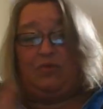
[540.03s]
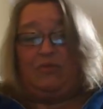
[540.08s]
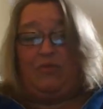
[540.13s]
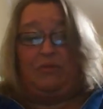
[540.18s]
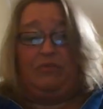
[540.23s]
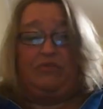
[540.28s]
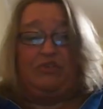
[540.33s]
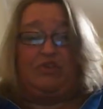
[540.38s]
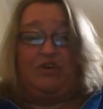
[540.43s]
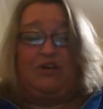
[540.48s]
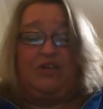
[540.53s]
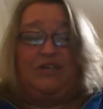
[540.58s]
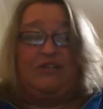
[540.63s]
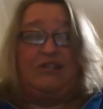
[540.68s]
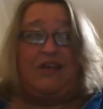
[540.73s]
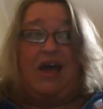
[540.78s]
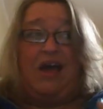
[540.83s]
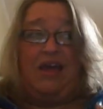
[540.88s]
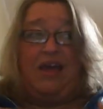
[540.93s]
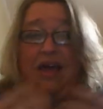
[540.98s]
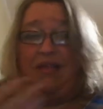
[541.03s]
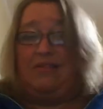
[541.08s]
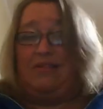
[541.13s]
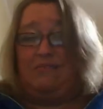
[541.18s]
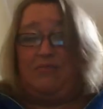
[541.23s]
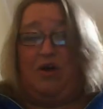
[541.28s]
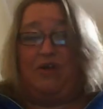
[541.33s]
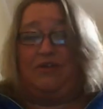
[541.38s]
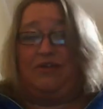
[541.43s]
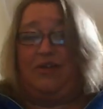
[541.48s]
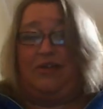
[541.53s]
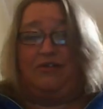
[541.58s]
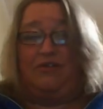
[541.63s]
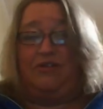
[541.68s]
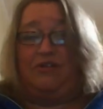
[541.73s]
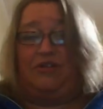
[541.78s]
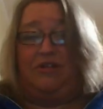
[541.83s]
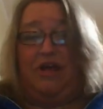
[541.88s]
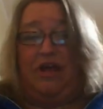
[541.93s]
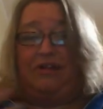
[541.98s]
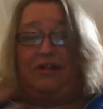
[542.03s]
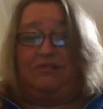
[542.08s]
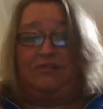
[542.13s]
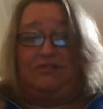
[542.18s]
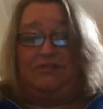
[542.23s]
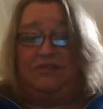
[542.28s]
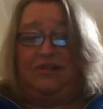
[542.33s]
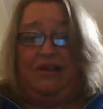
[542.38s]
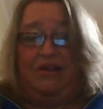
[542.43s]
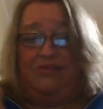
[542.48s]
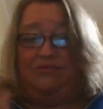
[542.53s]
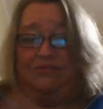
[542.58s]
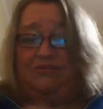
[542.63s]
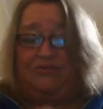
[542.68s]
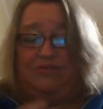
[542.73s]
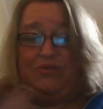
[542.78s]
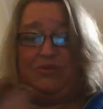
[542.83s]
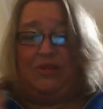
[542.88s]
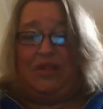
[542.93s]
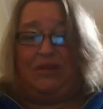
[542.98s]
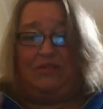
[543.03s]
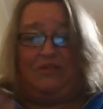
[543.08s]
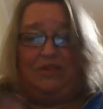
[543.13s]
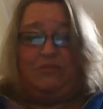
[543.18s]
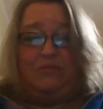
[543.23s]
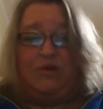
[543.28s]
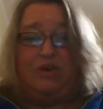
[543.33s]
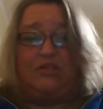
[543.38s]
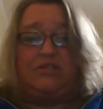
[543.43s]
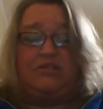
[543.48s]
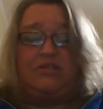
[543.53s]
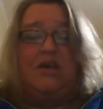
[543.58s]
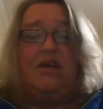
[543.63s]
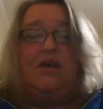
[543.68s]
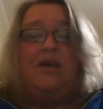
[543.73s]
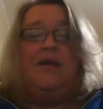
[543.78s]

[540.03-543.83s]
book publisher is. I got them on Kindle. I do a lot of ebooks